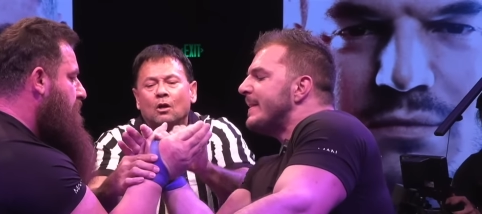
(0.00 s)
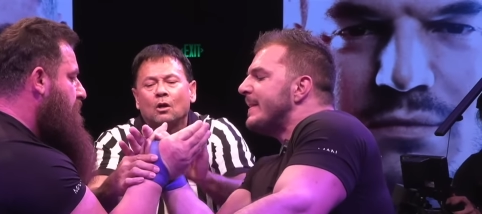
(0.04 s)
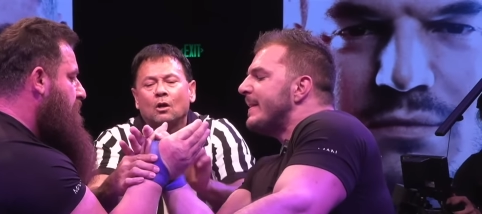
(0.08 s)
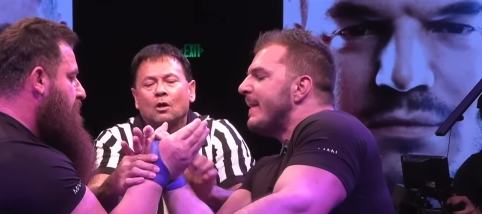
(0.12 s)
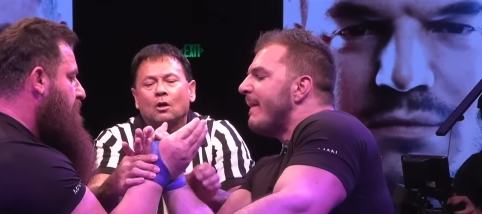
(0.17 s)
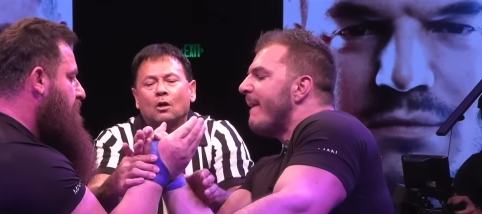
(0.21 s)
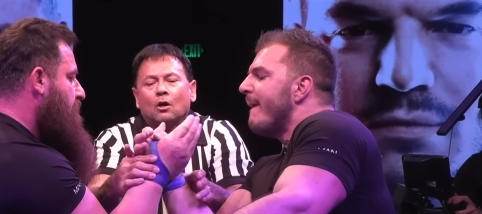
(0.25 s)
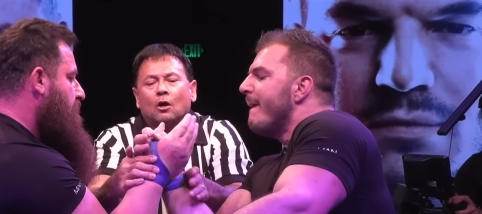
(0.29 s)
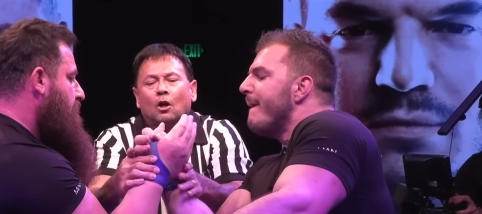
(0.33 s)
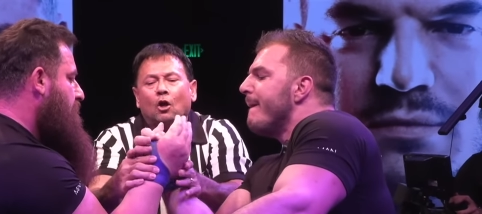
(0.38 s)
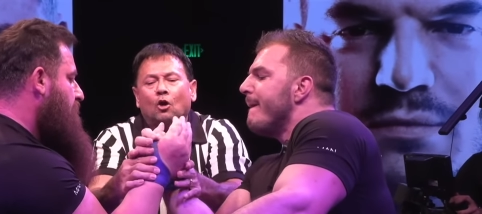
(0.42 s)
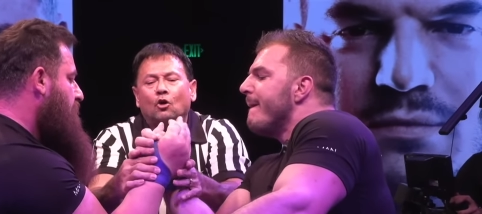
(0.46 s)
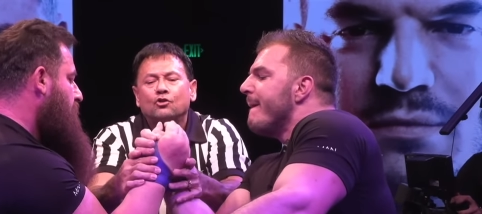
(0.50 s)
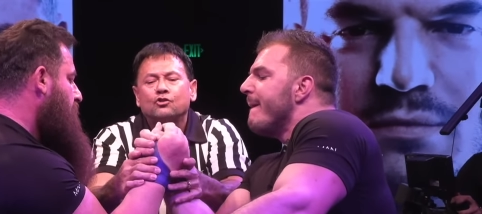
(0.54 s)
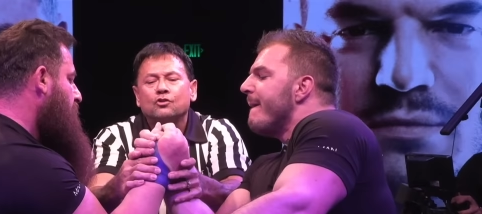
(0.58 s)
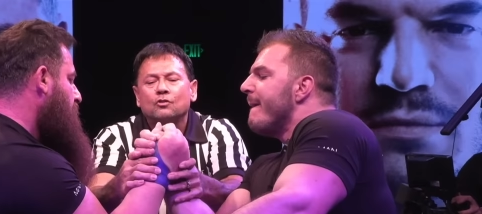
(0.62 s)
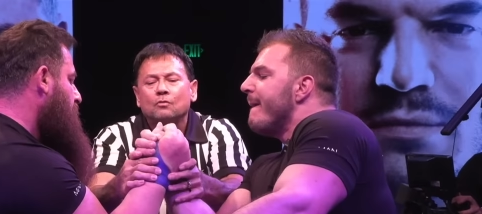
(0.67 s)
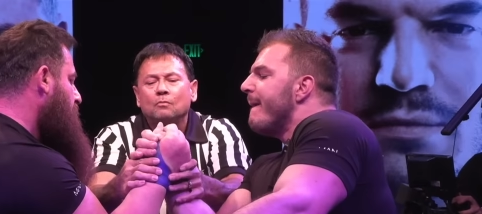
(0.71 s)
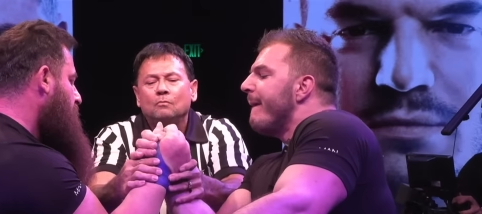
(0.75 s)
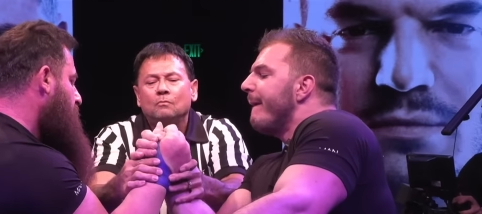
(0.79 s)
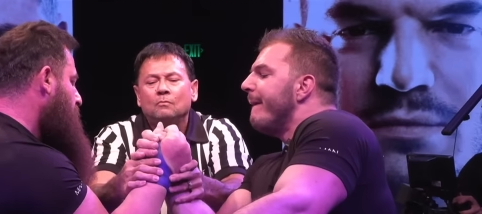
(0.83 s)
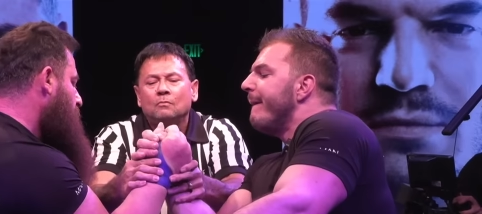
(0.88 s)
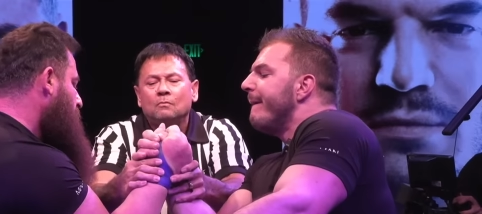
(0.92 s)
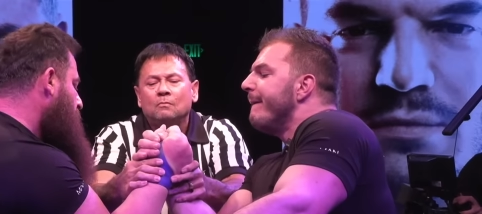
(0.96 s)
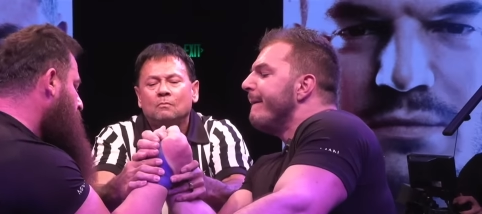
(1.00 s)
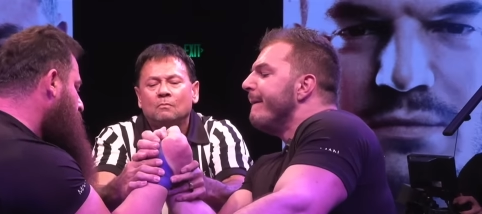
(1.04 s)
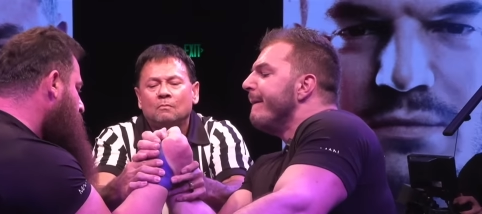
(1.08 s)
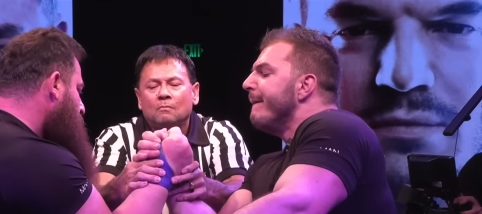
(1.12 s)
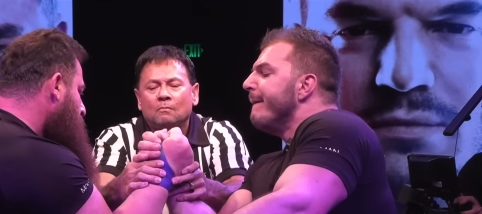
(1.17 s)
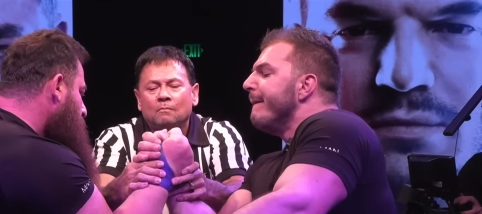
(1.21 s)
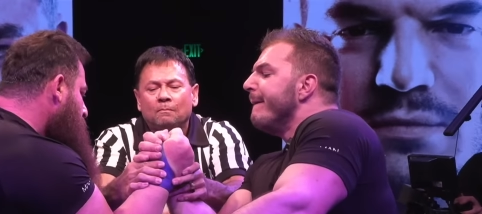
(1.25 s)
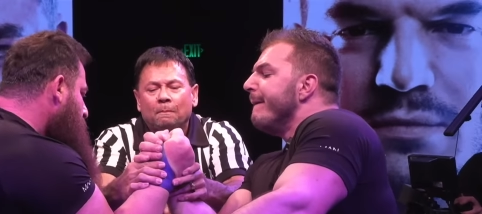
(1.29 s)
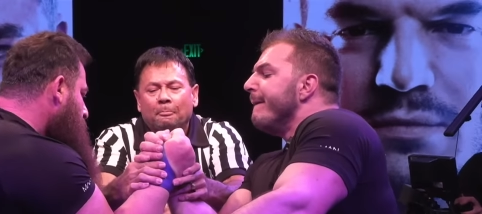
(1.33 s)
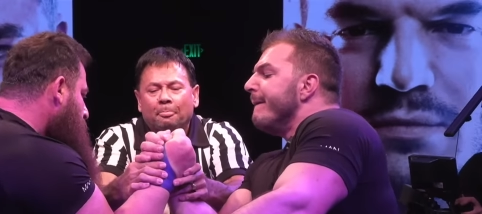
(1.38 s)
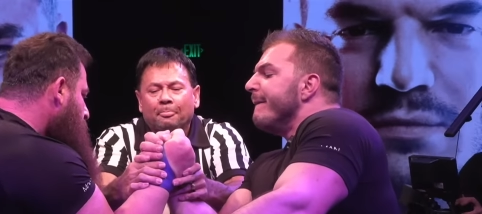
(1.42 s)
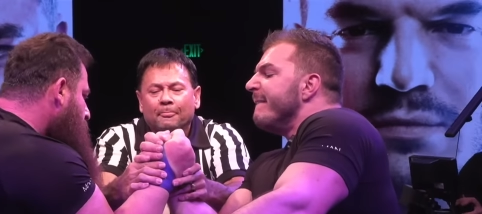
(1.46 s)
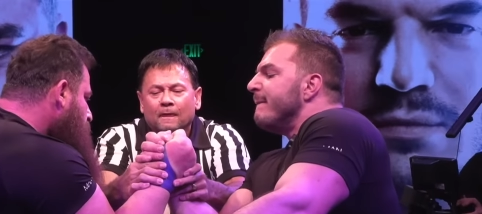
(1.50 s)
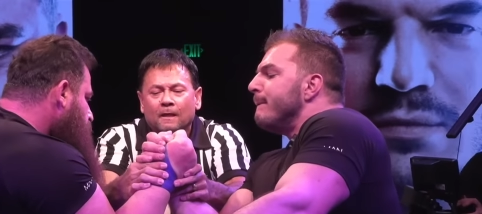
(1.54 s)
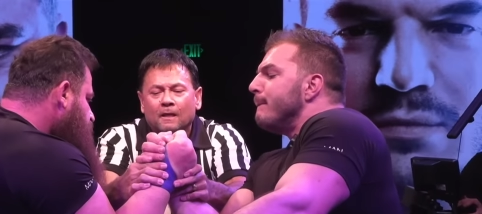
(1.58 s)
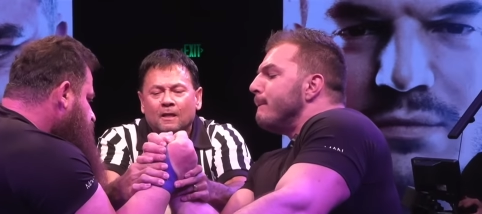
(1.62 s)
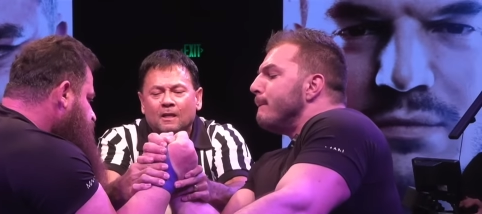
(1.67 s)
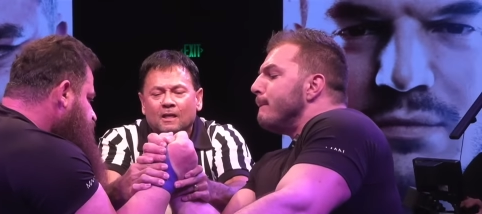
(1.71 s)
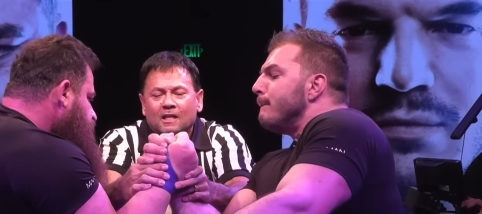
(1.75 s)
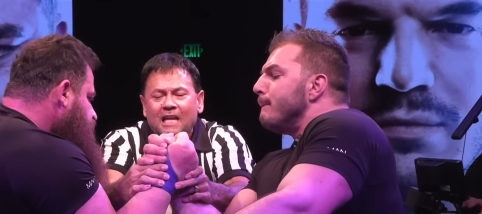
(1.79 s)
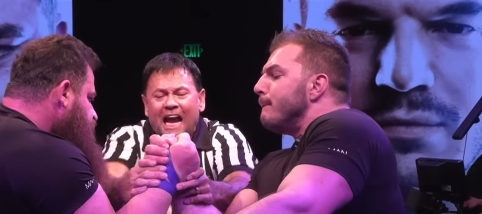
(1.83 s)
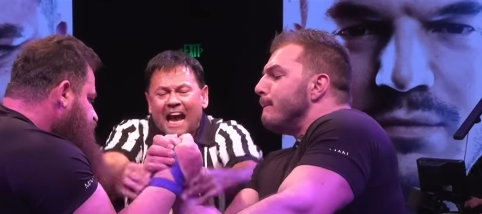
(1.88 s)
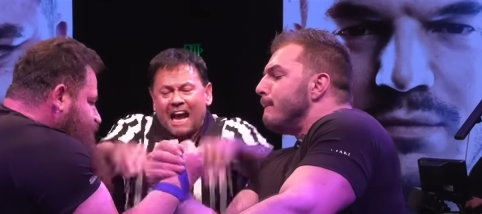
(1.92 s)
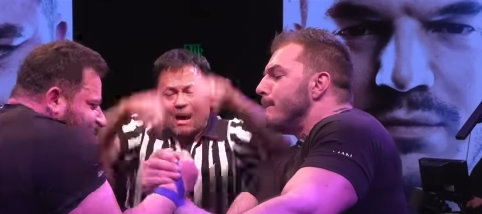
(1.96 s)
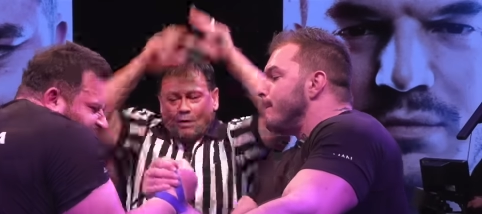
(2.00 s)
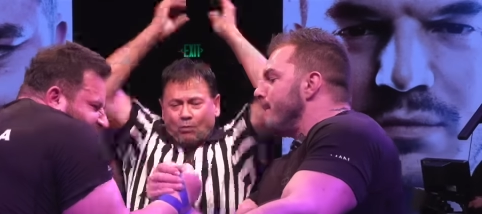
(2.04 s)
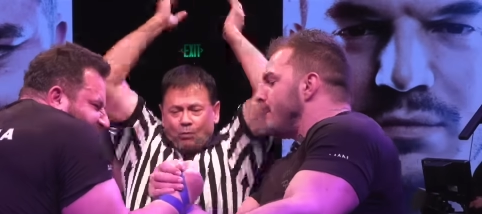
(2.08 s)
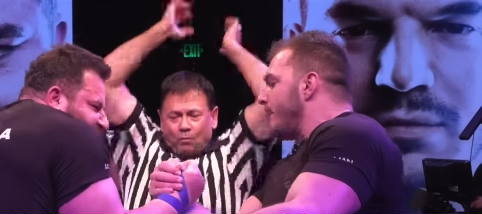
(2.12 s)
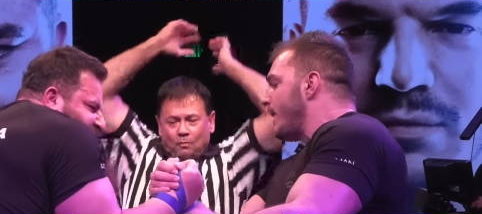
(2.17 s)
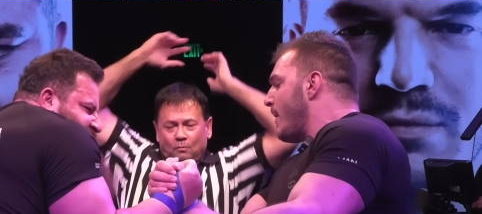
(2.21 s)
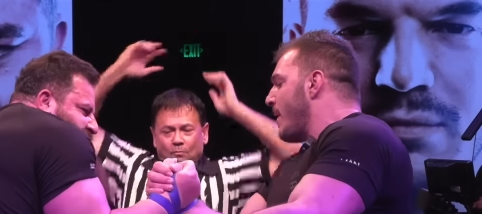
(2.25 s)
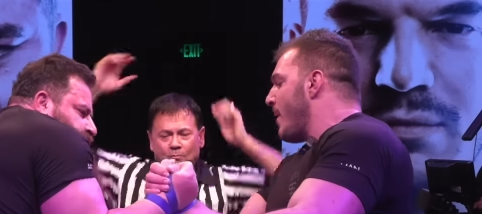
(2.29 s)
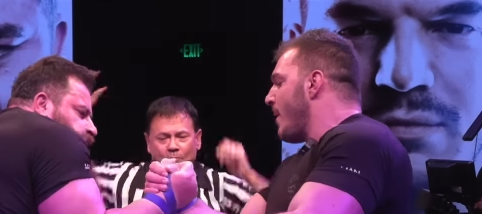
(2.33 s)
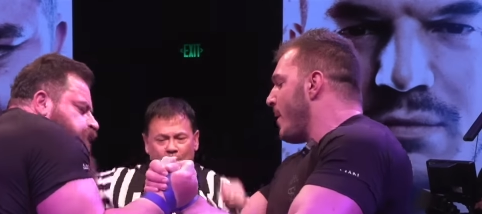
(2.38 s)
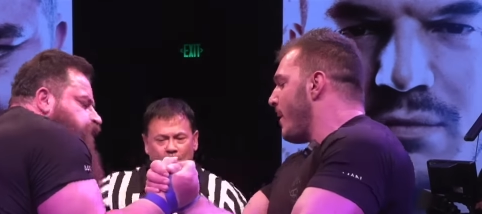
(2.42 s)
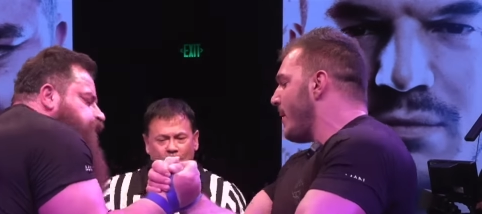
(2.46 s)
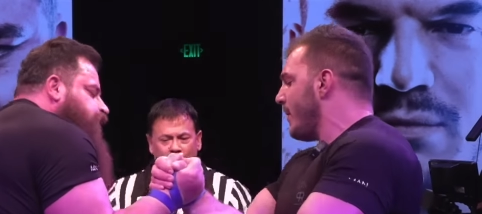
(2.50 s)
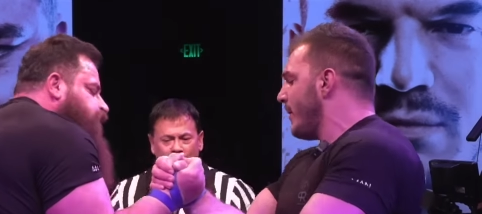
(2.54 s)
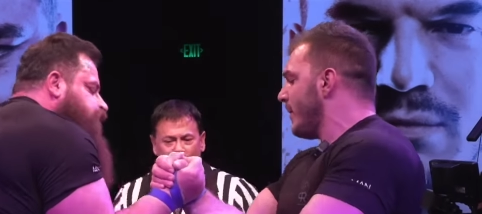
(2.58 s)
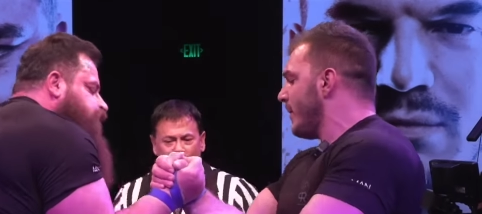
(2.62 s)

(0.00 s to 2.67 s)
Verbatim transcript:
Speaker 1: in Dubai. And this is a great